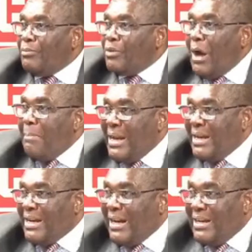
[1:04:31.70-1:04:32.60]

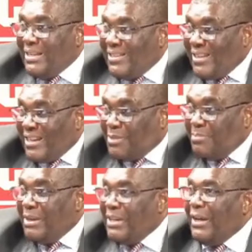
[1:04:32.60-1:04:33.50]
America has
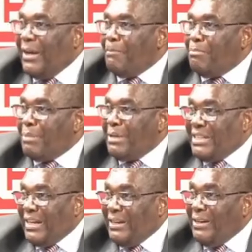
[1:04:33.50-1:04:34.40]
been there.
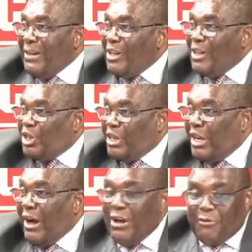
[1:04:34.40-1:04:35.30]
Britain is
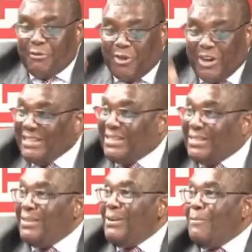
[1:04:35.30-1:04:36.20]
there.
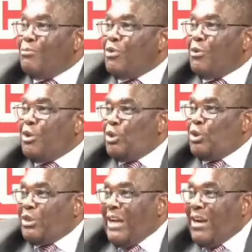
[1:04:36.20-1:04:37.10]
France, through
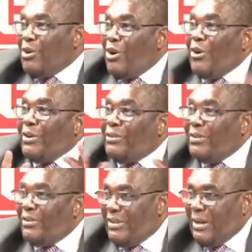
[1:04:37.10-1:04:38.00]
Total Oil,
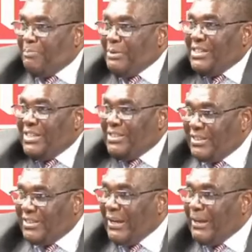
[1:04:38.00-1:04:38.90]
their presence
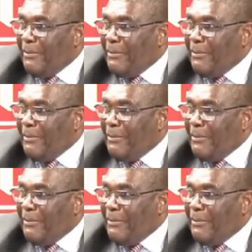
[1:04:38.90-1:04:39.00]
is there.